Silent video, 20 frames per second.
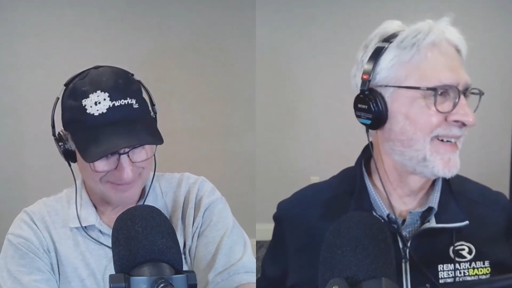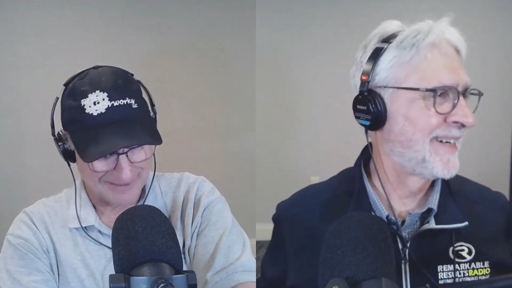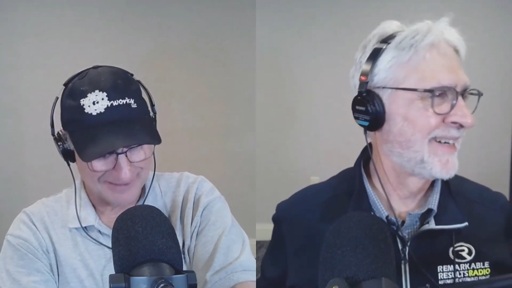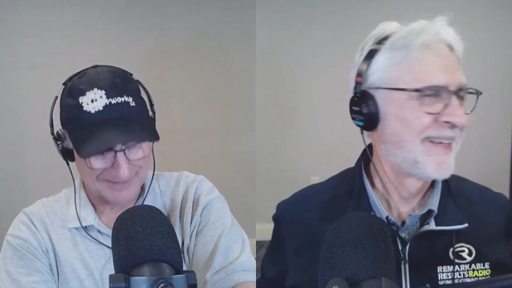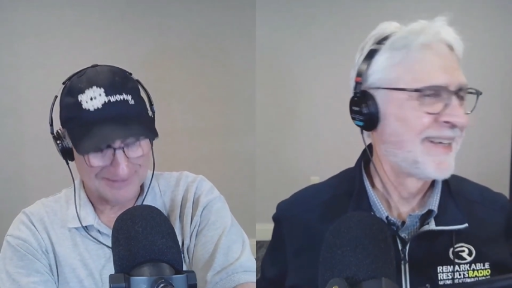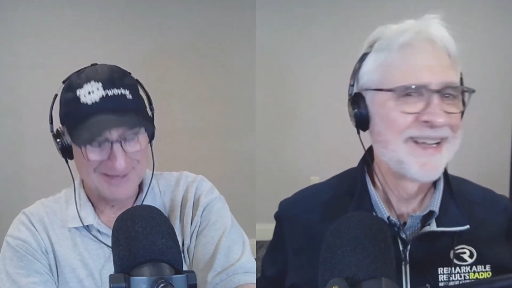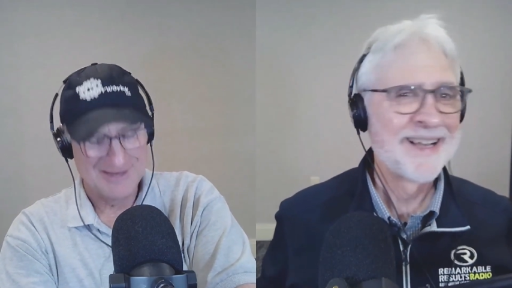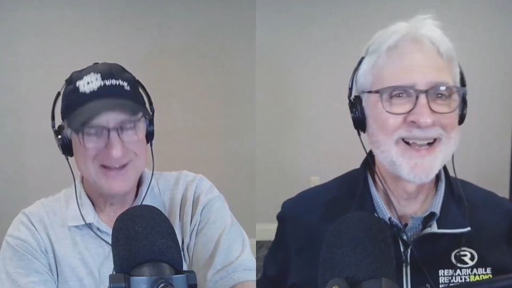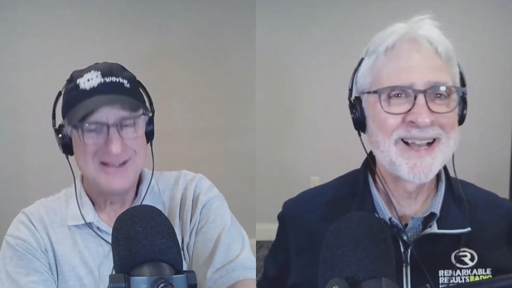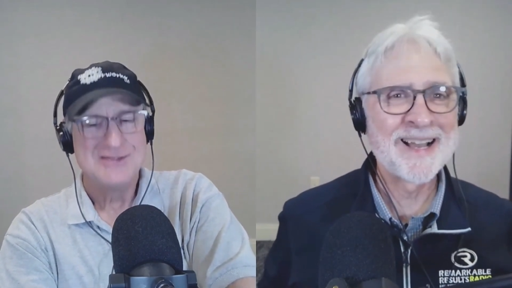
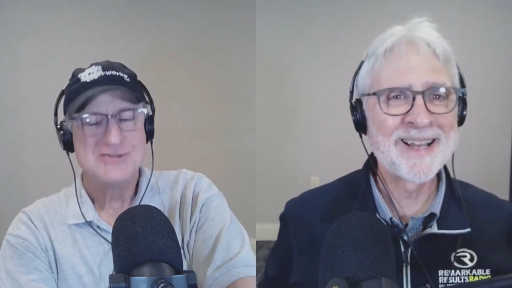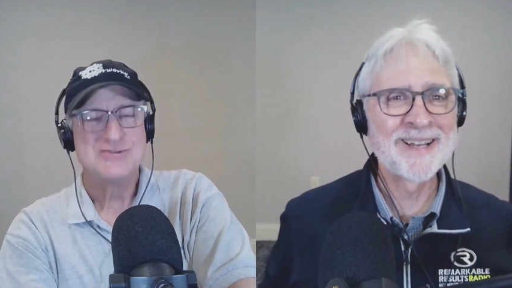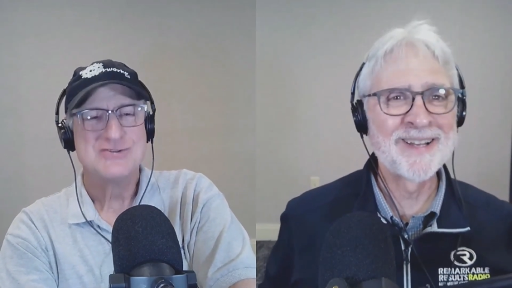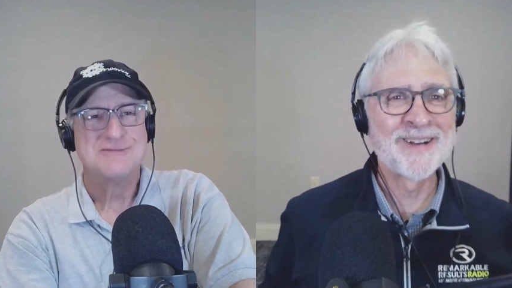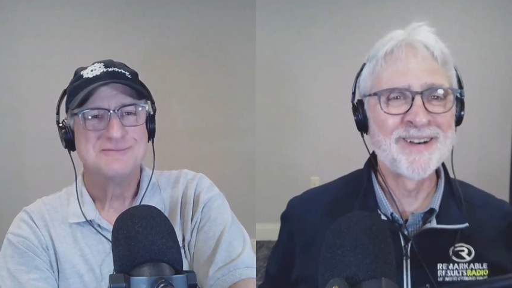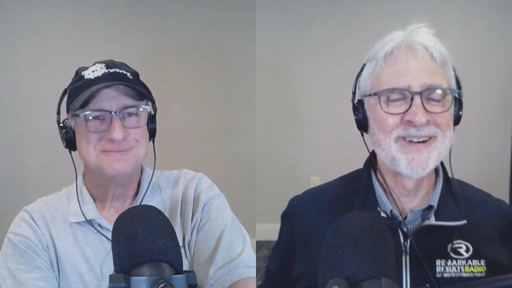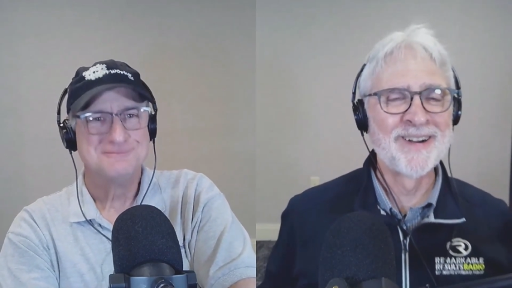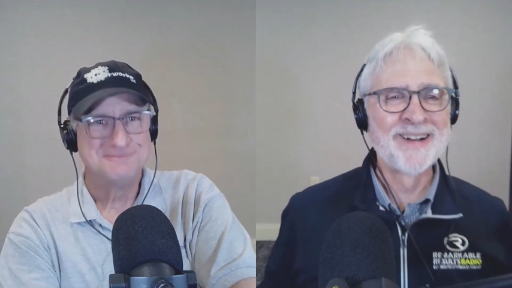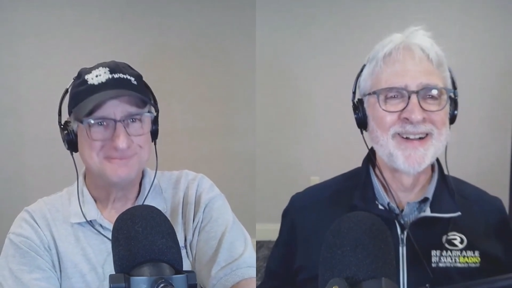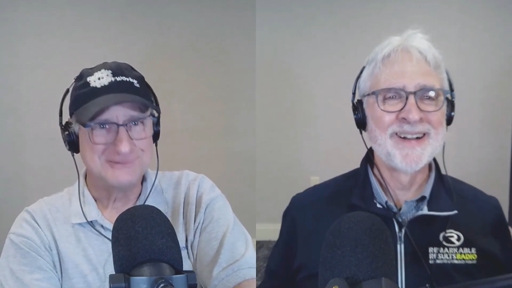Speaker 1: right, I
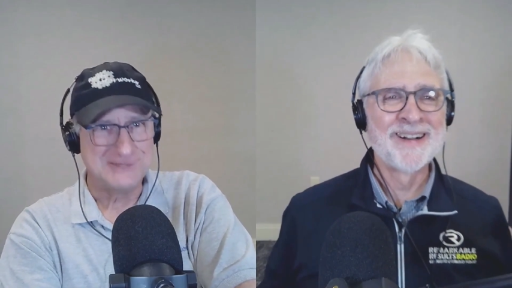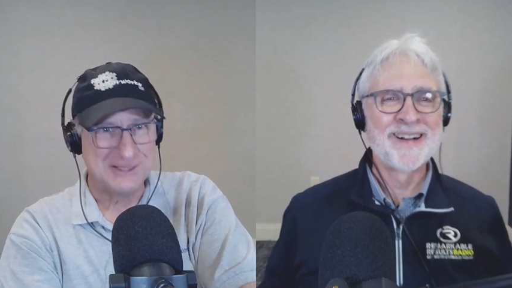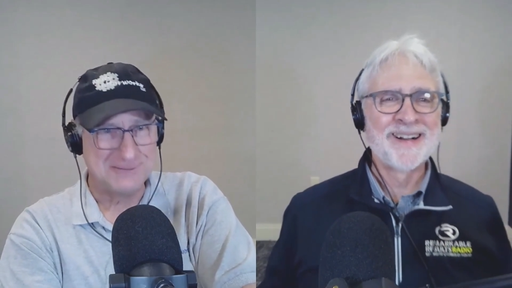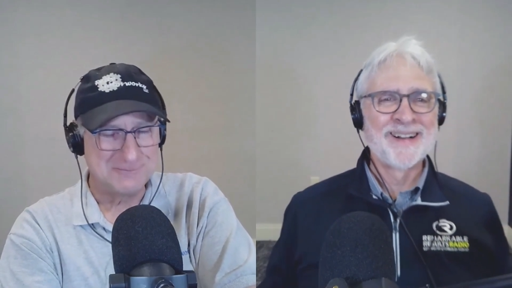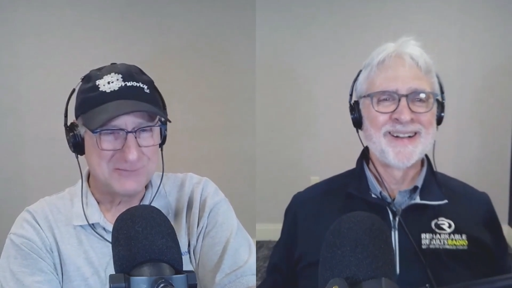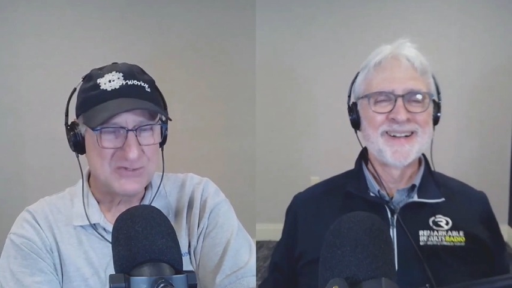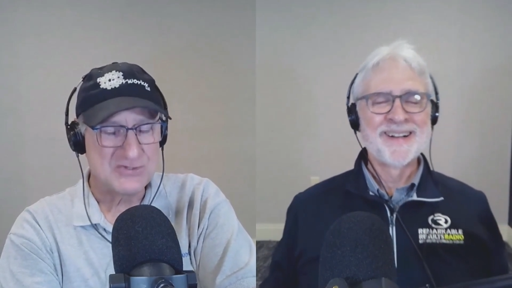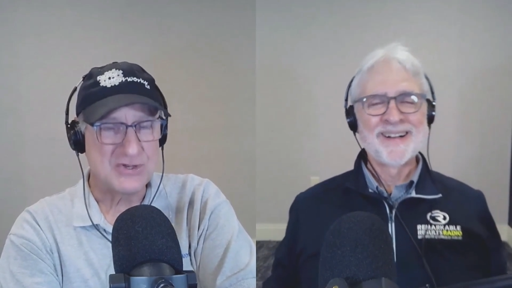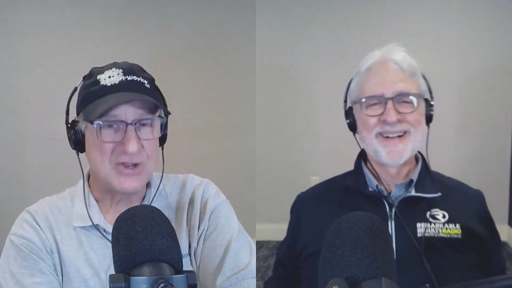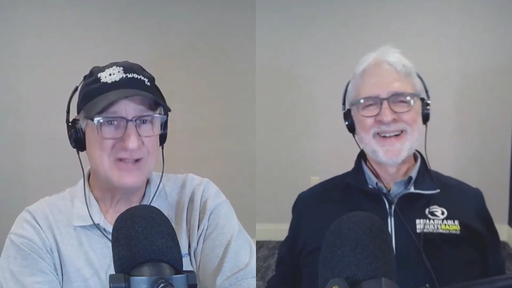know.
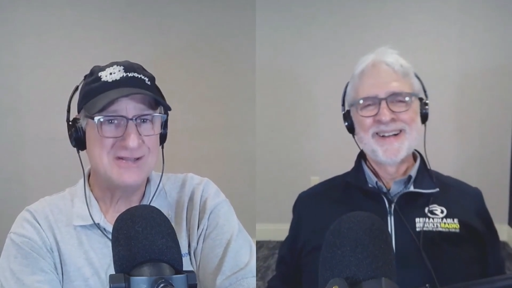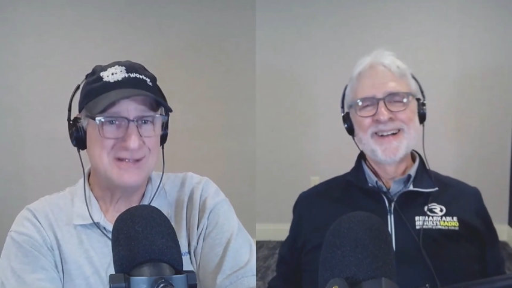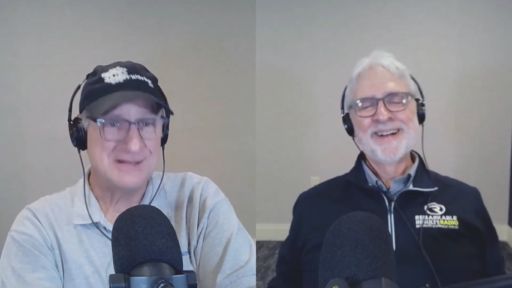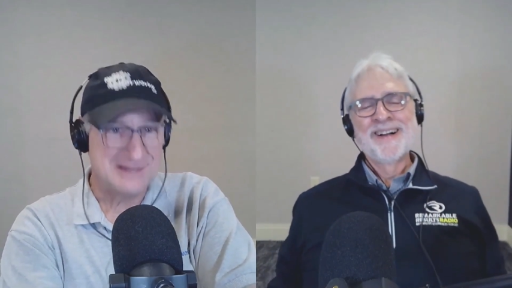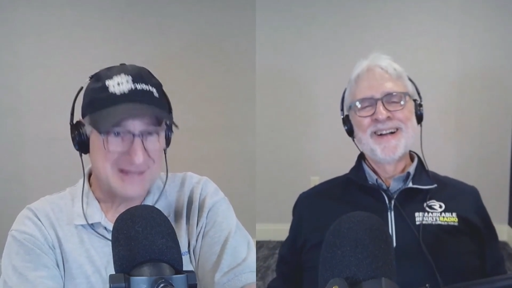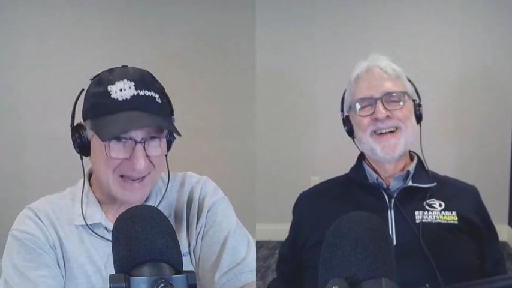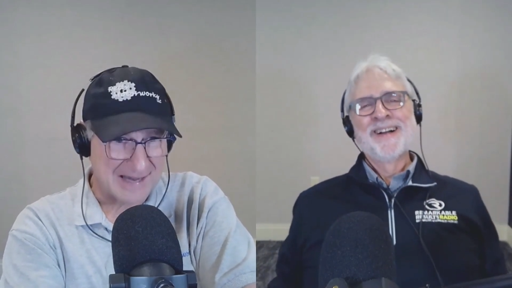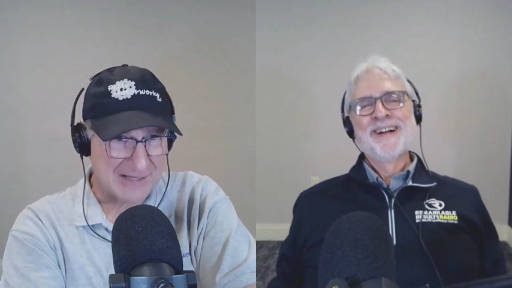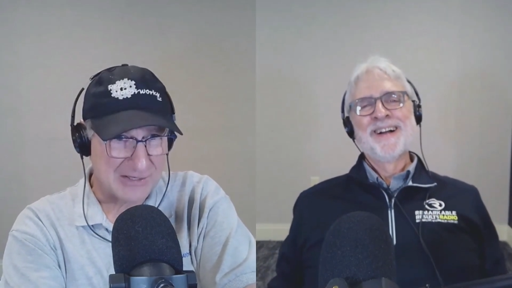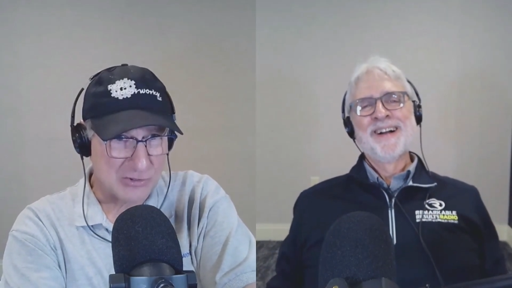So I
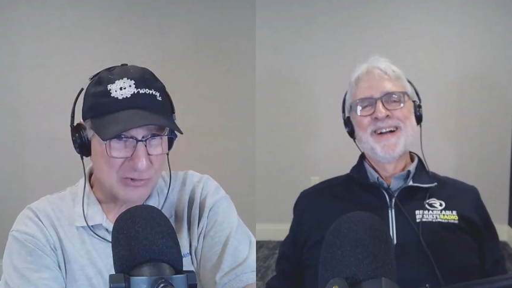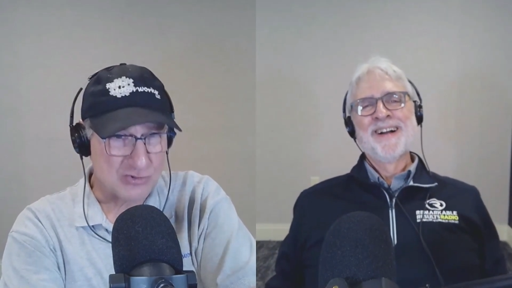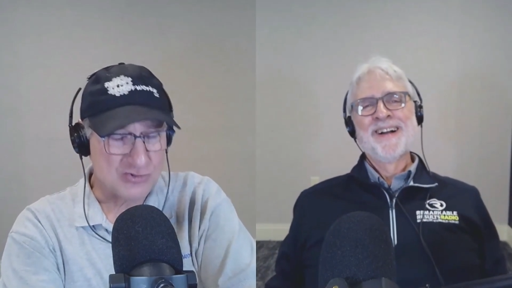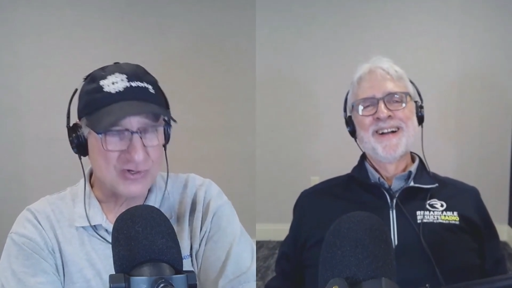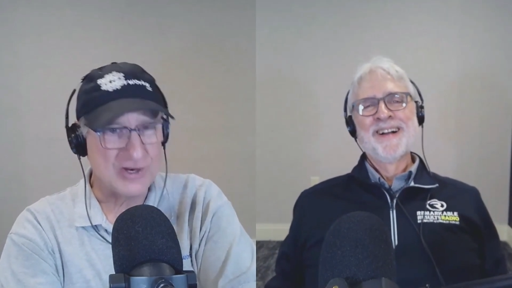did technical